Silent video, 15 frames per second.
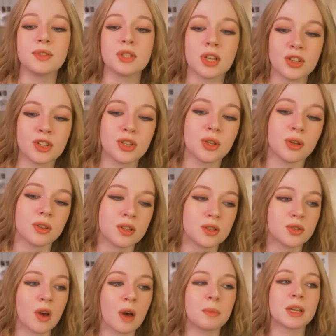touched on this
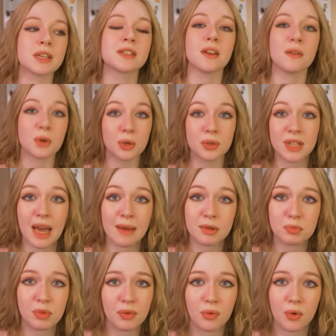topic several times
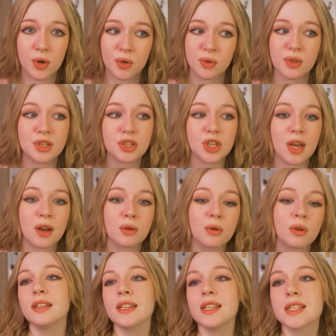before on this channel.
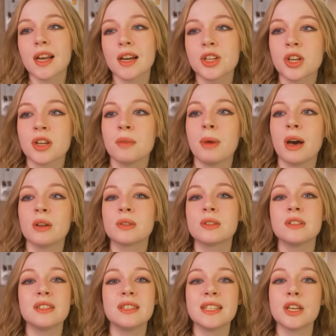The discussion about
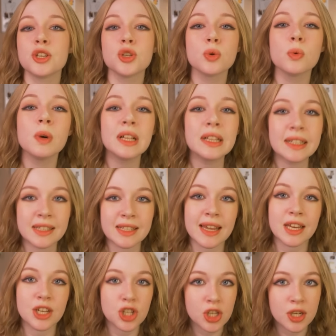
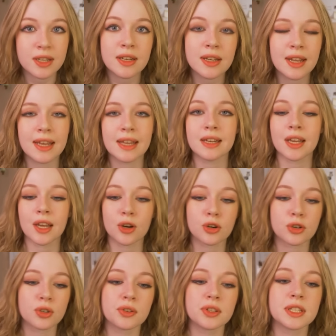sexualization in
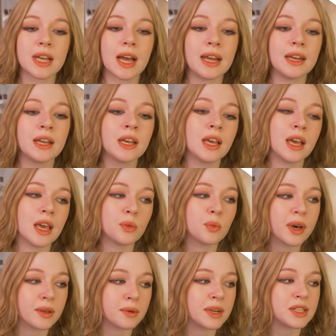character design and
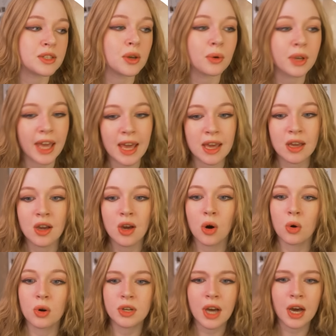whether it's okay
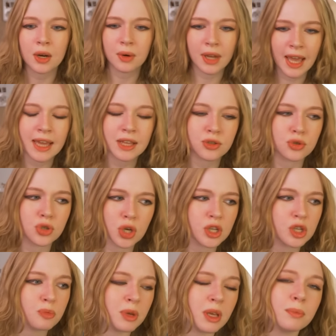or not okay to
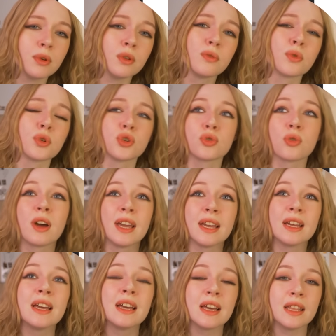judge people for
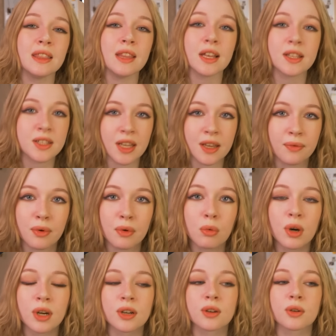drawing not safe for
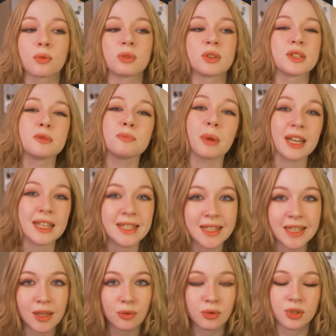work or
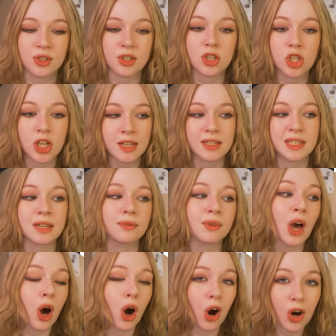spicy or suggestive
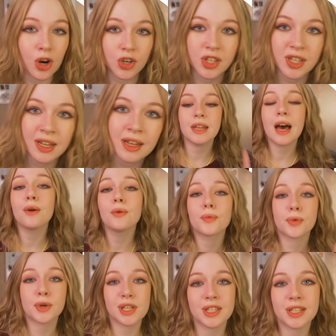art. Now,
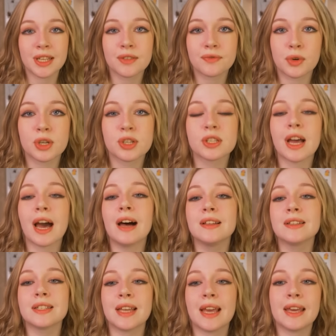first things first, I'll
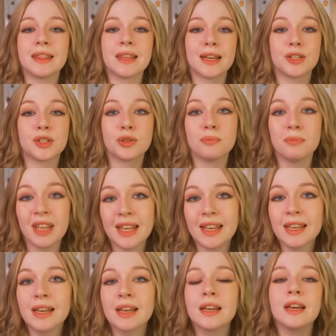say that to
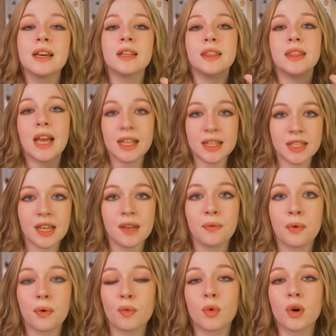me, not safe
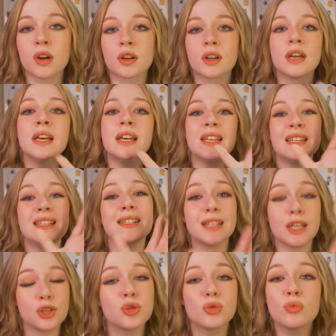for work,
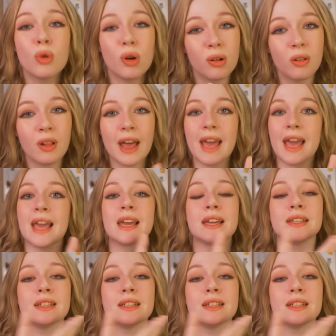sexual and